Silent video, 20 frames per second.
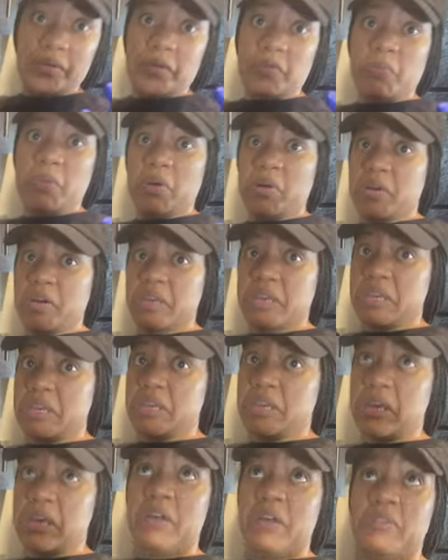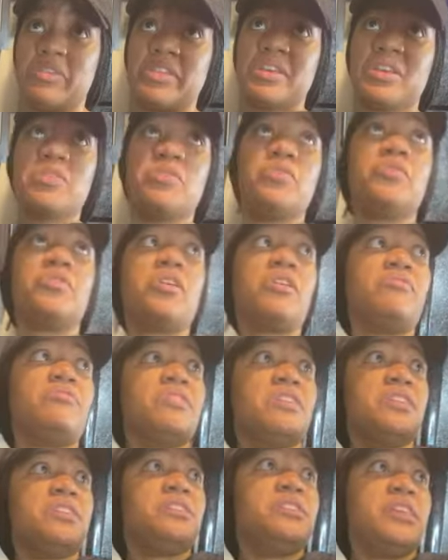small heat, everything going on,
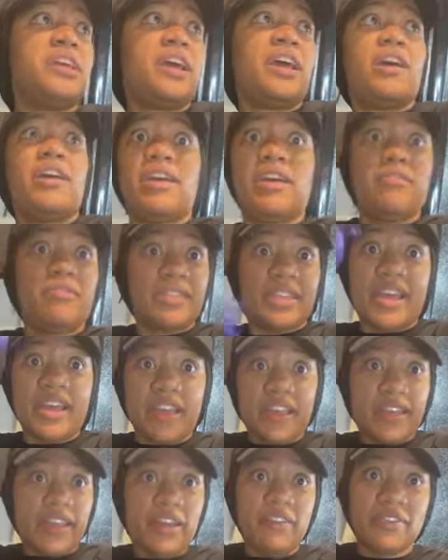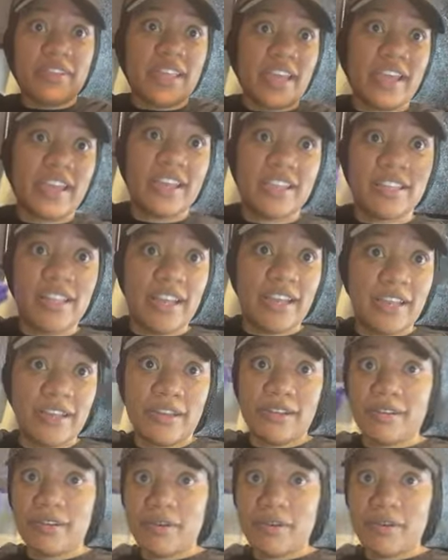this, that, everything. It's like a